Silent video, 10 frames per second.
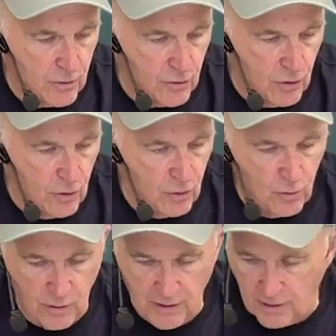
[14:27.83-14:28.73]
to
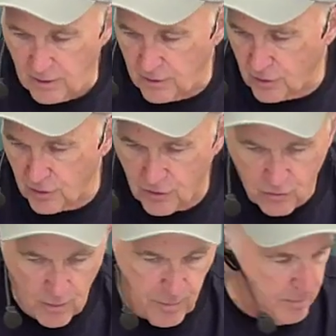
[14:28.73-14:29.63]
do is just strip it